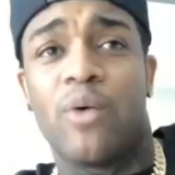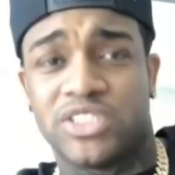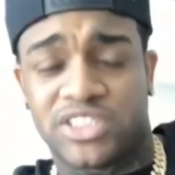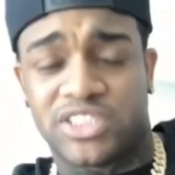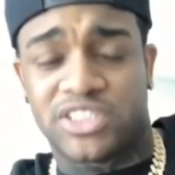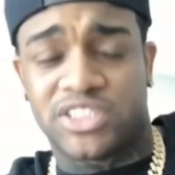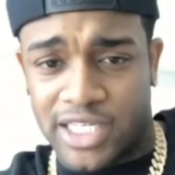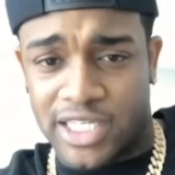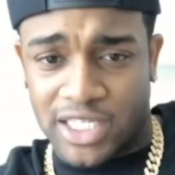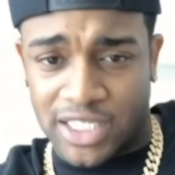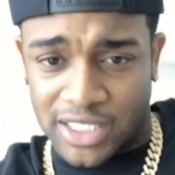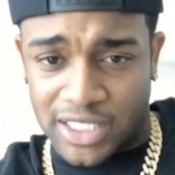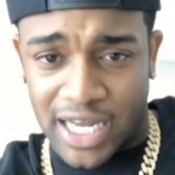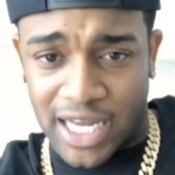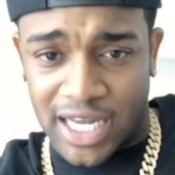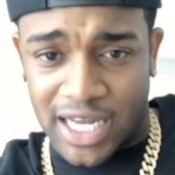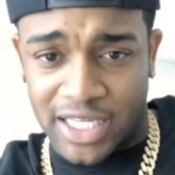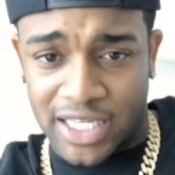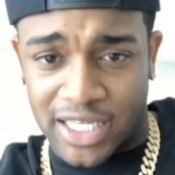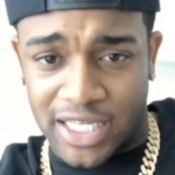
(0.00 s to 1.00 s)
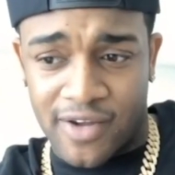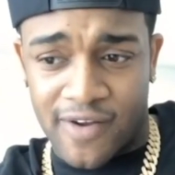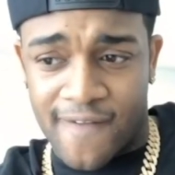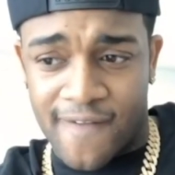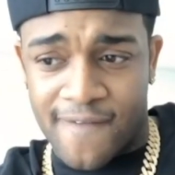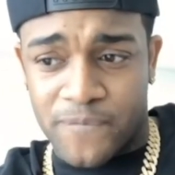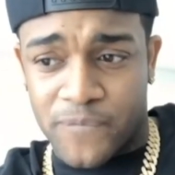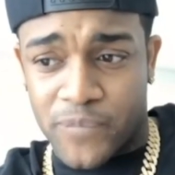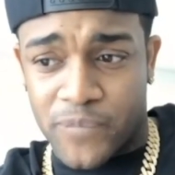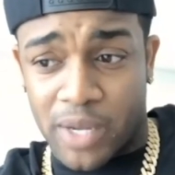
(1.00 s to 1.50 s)
I would say a line
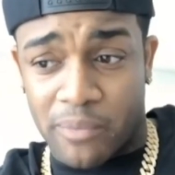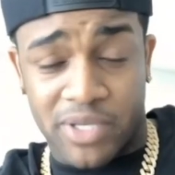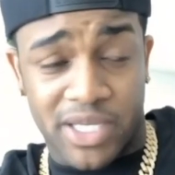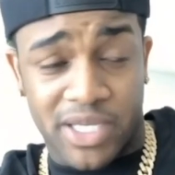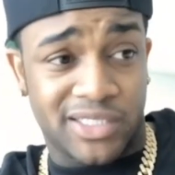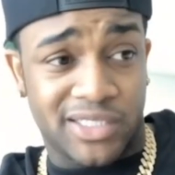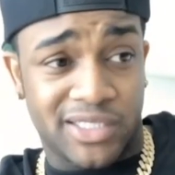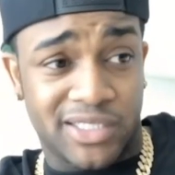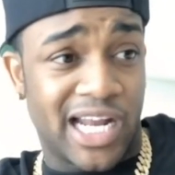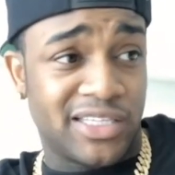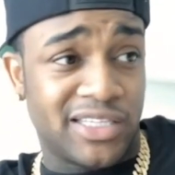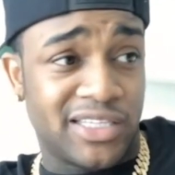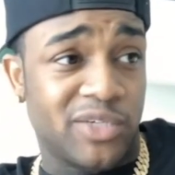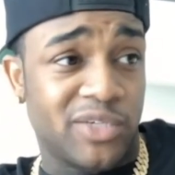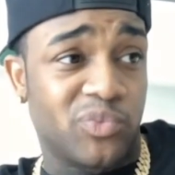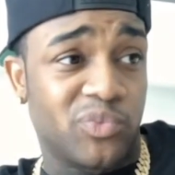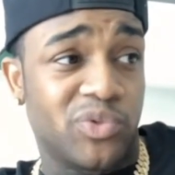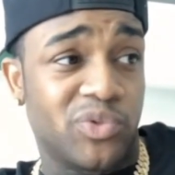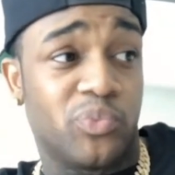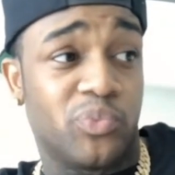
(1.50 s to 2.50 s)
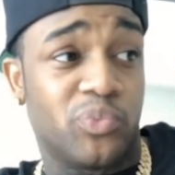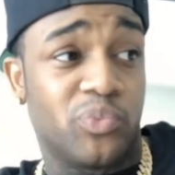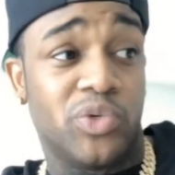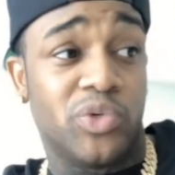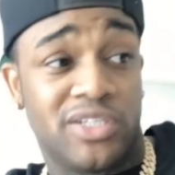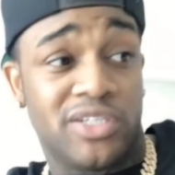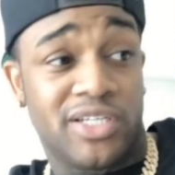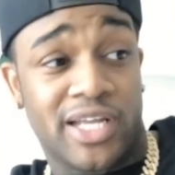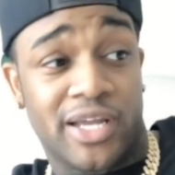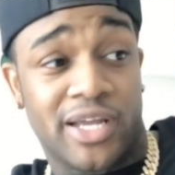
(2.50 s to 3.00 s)
I mean, I think would,
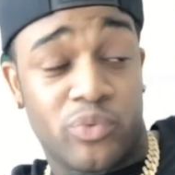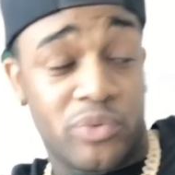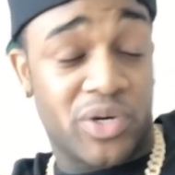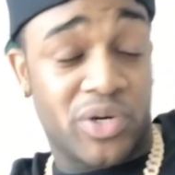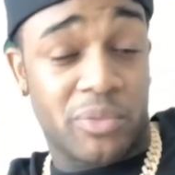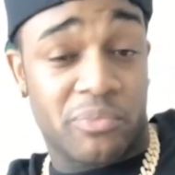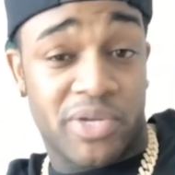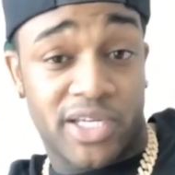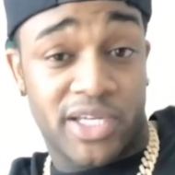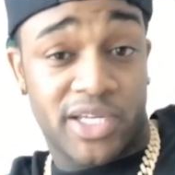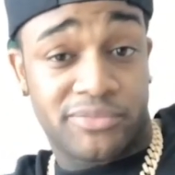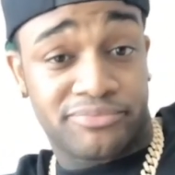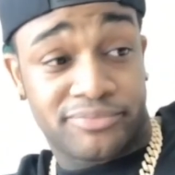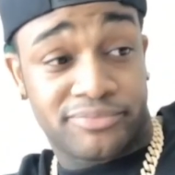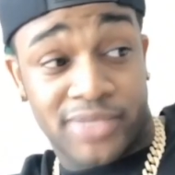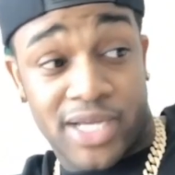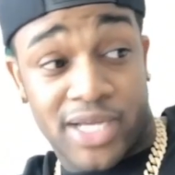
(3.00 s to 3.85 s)
would get would I'm hit.